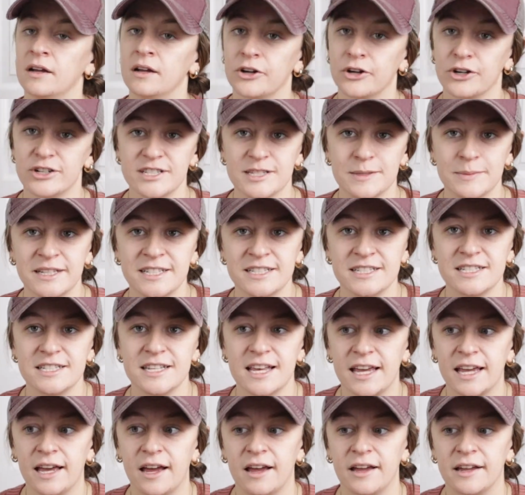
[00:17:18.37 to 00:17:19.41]
Christmas,
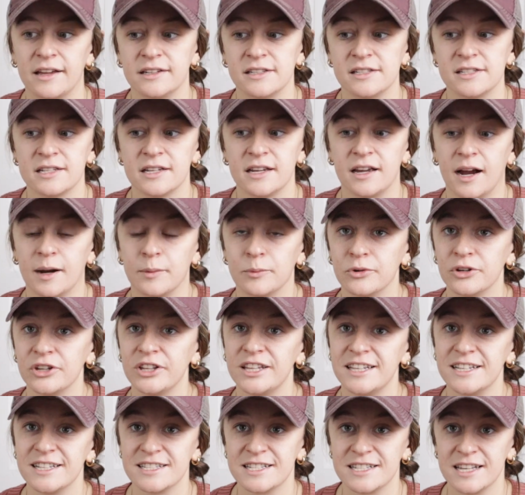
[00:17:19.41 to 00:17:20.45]
and I'm
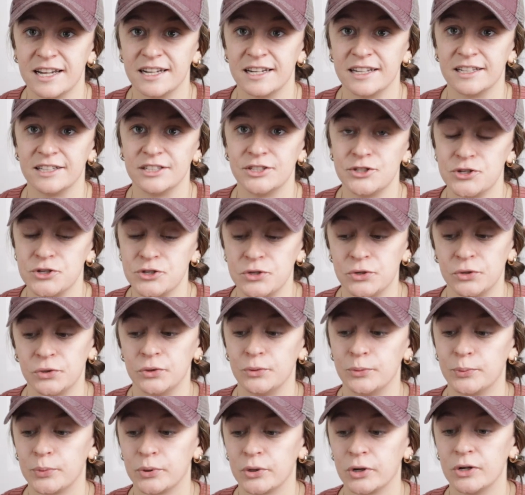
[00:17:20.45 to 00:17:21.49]
really excited
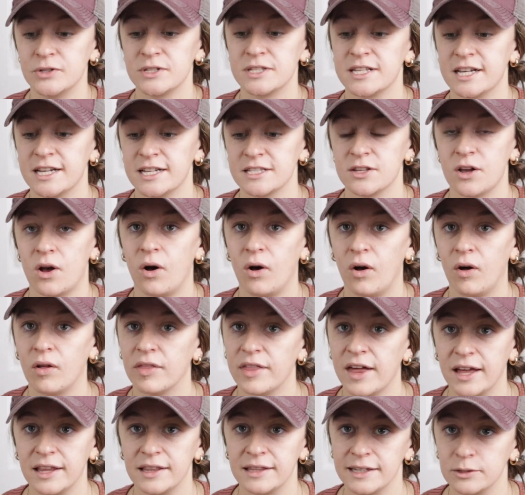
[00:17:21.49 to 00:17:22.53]
to process all
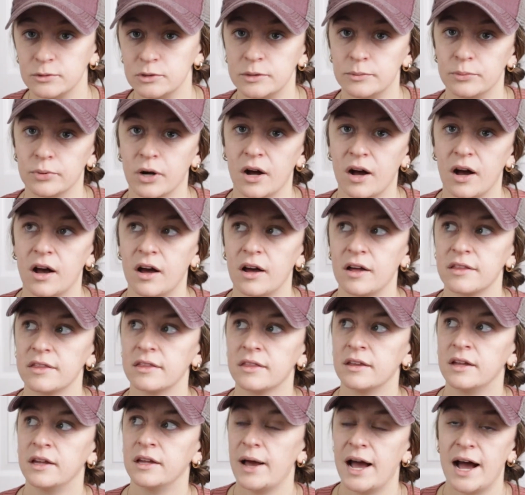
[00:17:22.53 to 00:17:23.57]
that liquid broth,
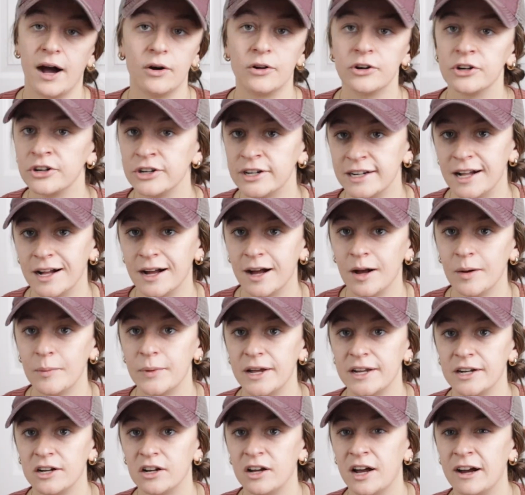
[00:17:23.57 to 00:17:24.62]
powder it up,
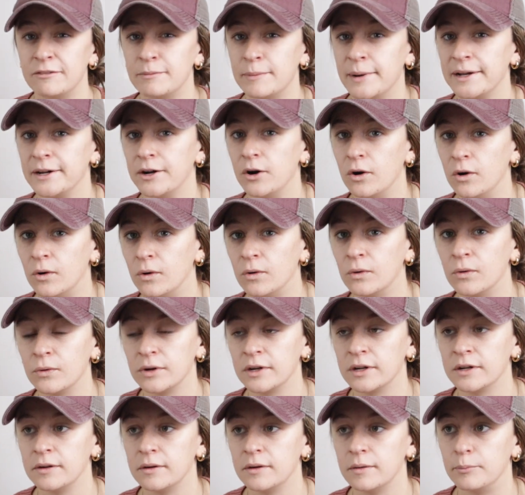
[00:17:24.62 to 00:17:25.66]
and I'll have my
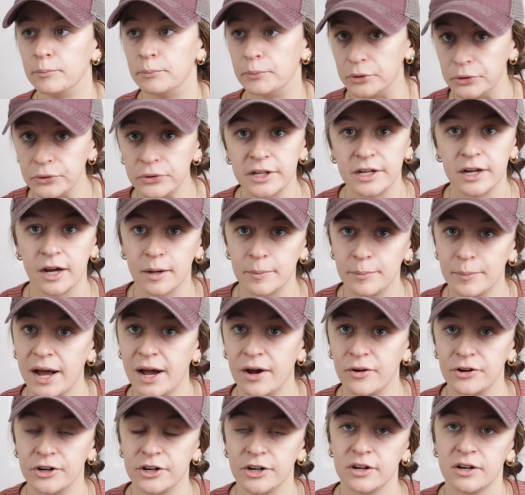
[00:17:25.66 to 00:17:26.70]
own bouillon
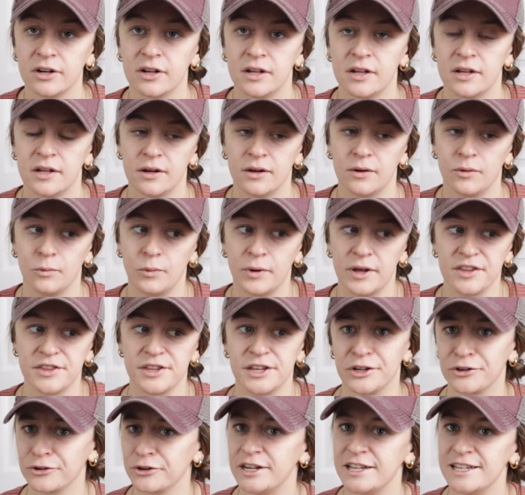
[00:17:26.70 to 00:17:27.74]
powder with
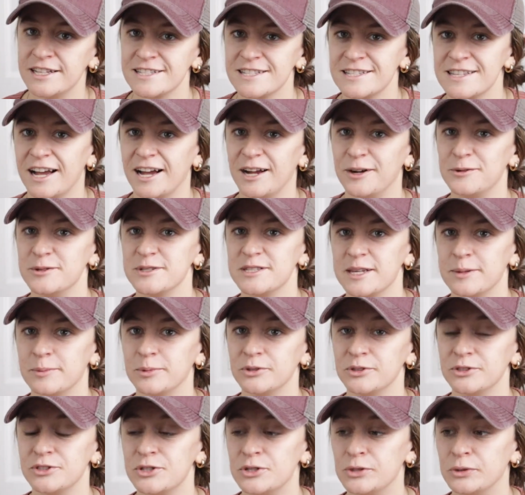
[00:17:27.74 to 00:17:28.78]
ingredients that I was
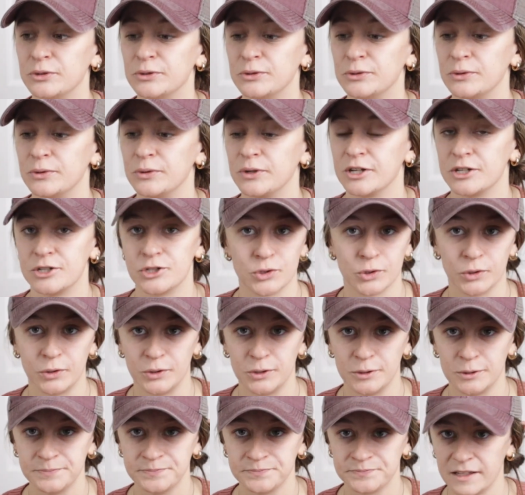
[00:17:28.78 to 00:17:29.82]
able to
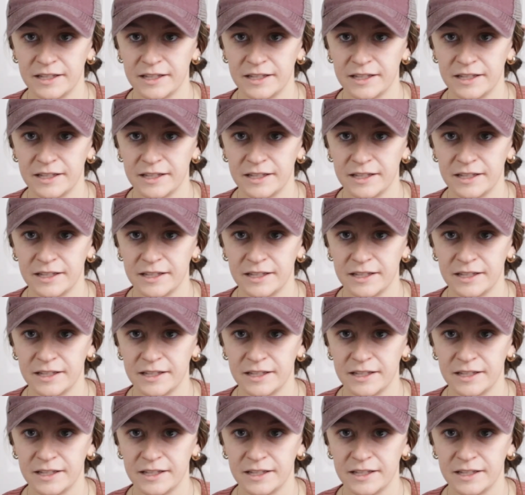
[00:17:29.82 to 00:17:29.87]
control.